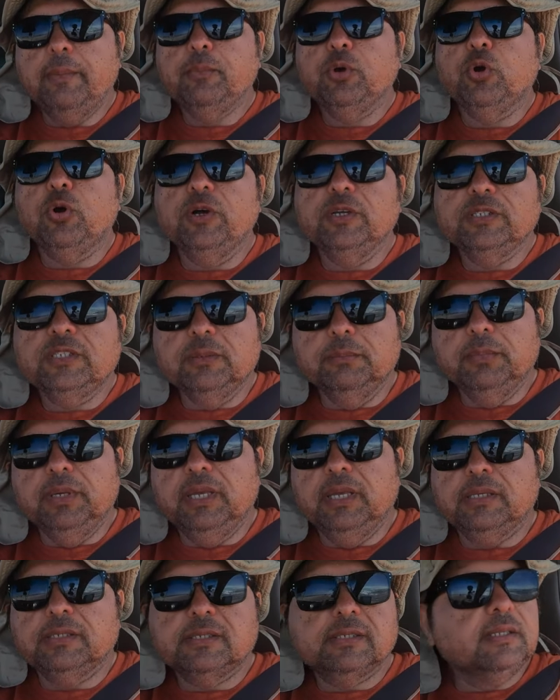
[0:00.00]
Going to
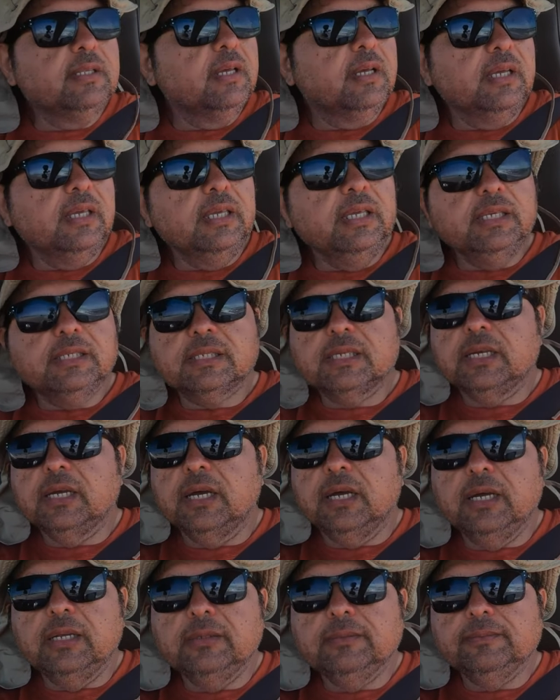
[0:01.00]
miss the East
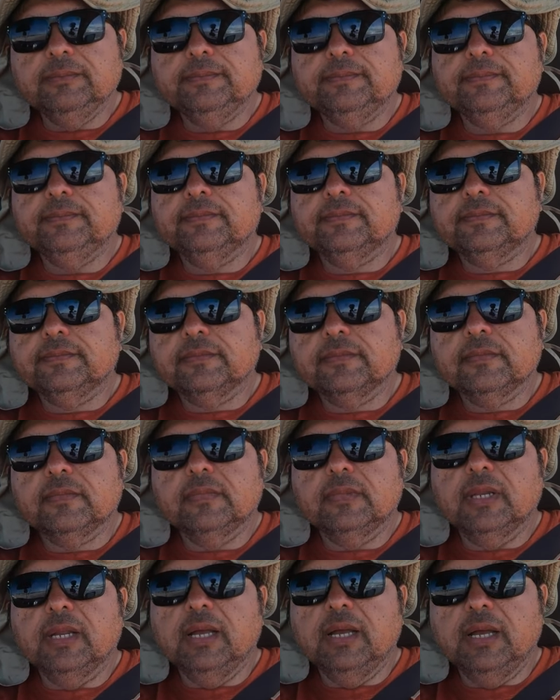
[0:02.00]
Cut.
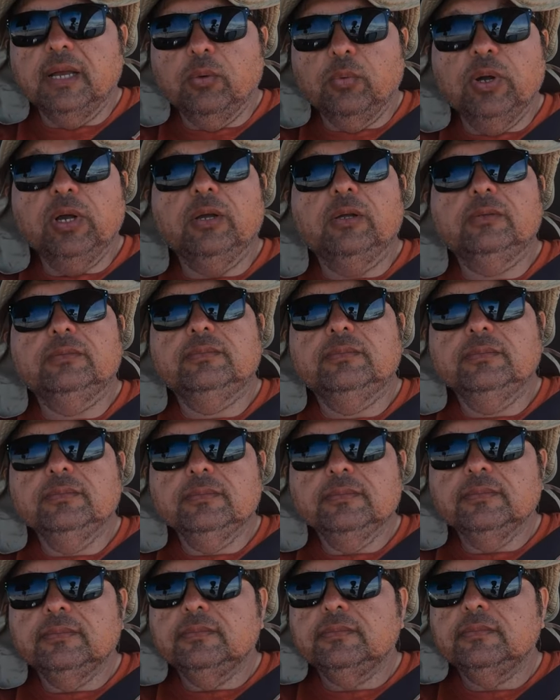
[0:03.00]
I will.
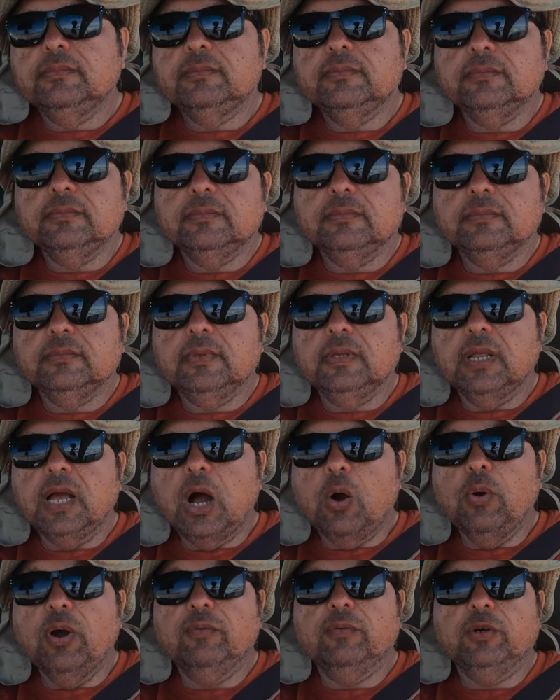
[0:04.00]

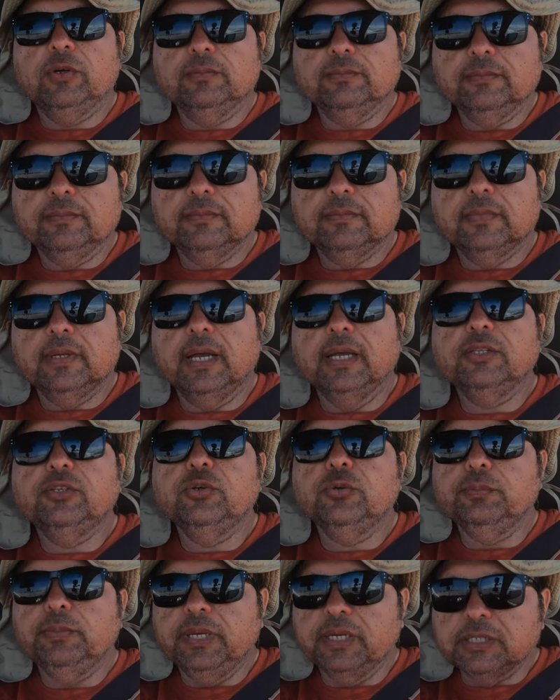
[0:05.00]
However, I
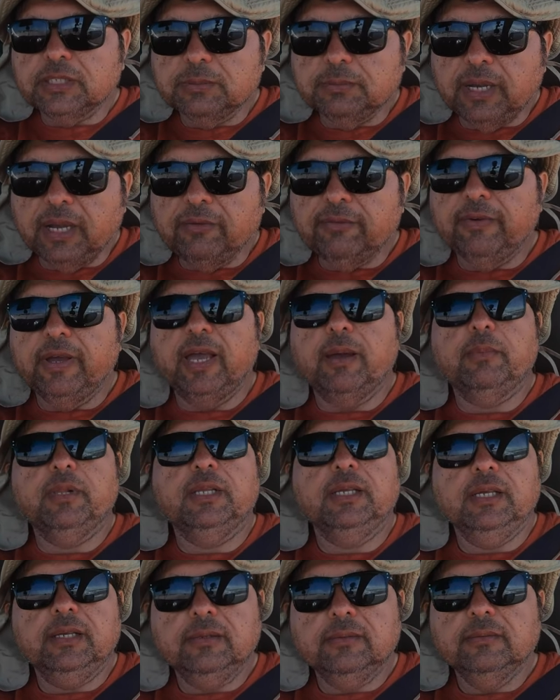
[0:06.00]
do miss my
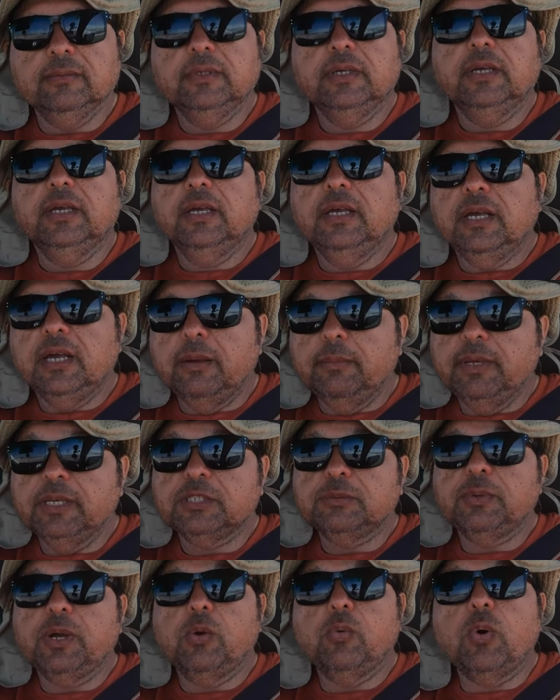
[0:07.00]
family,
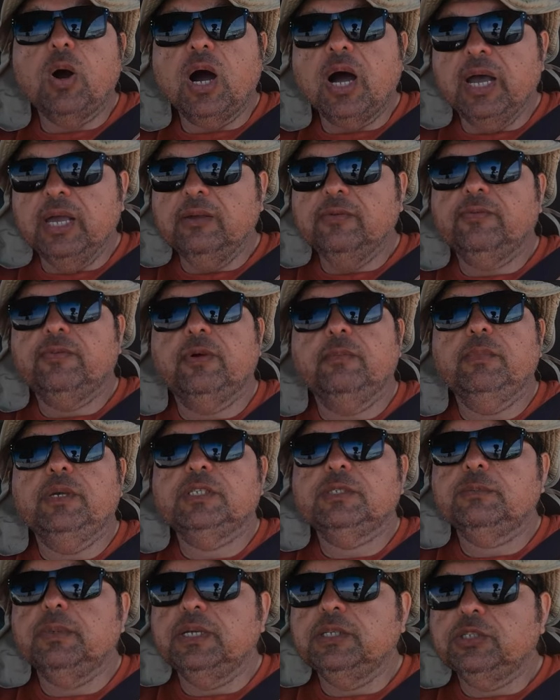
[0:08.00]
miss my wife, I
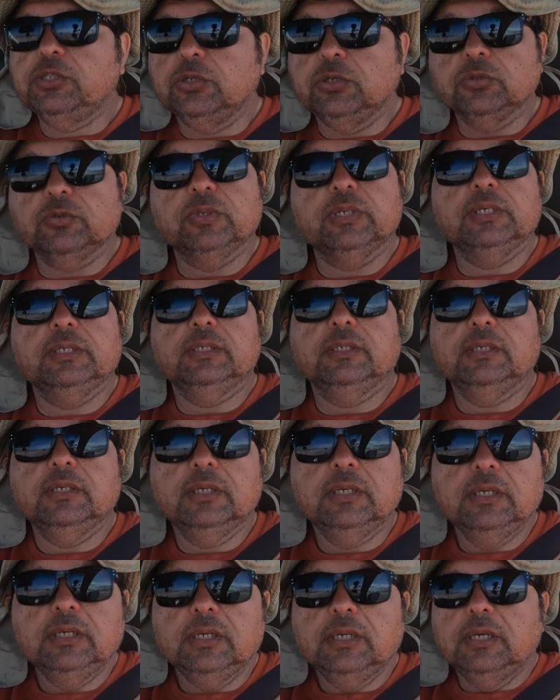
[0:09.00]
miss my children,
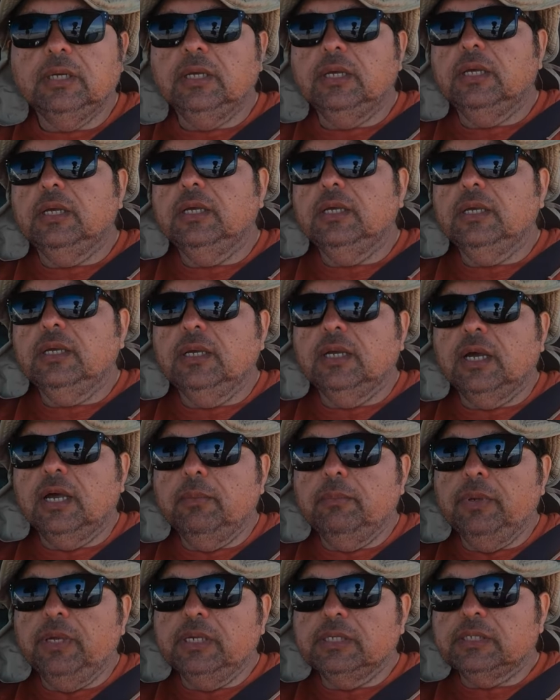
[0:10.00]
I
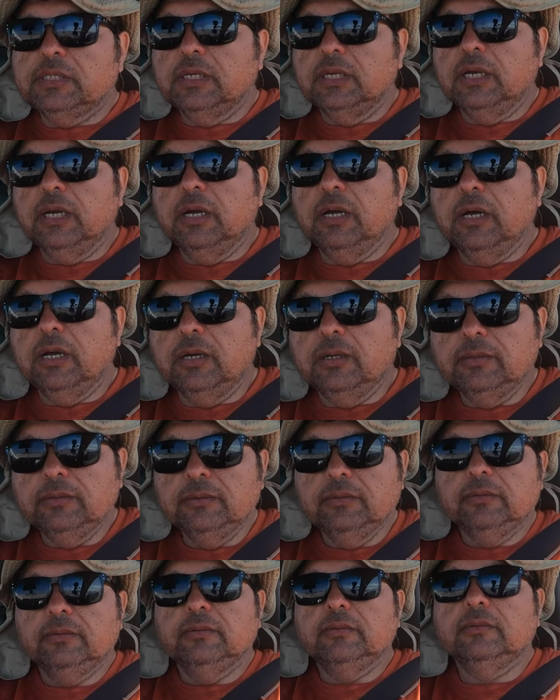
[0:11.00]
miss
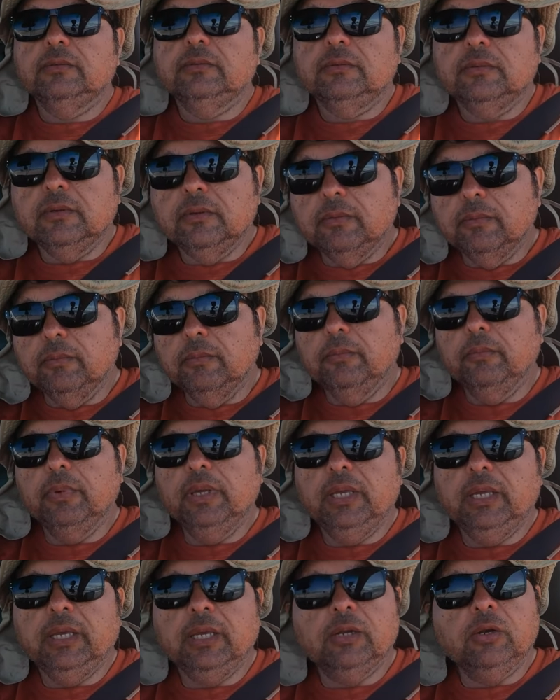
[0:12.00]

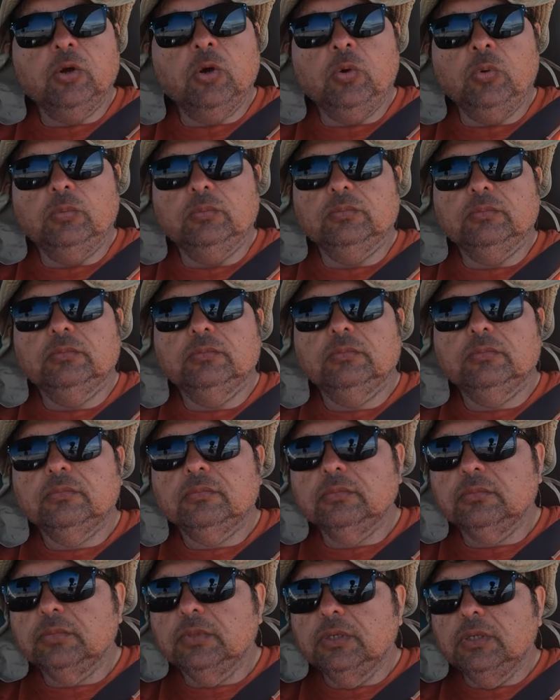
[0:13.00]
being at home.
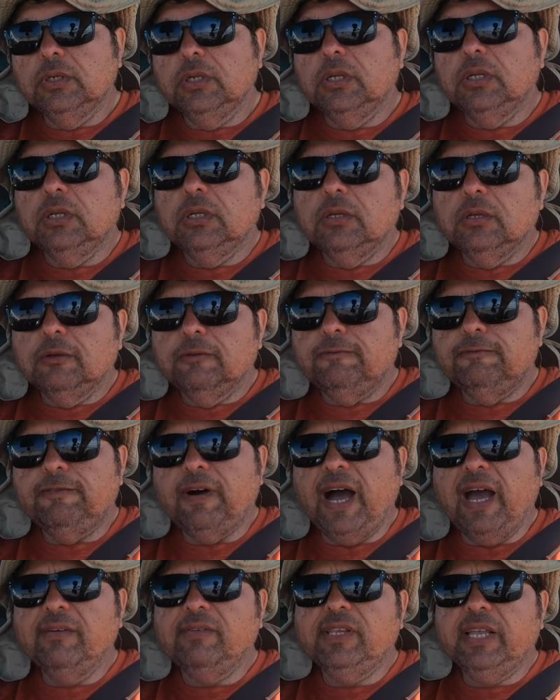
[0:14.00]

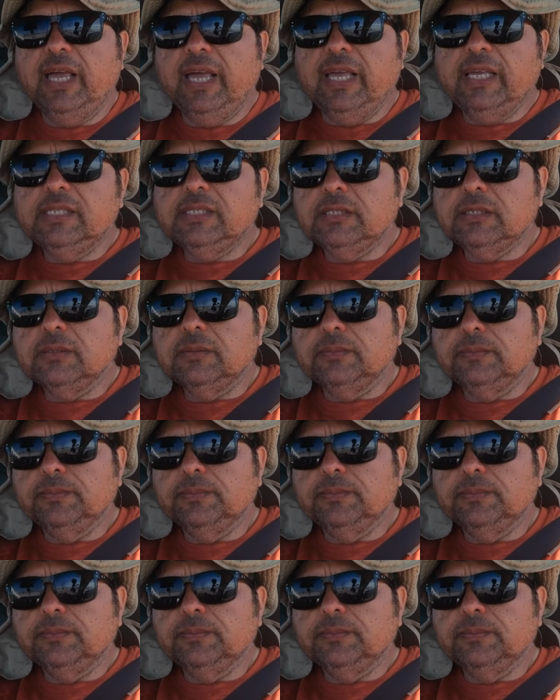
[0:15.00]
5 days?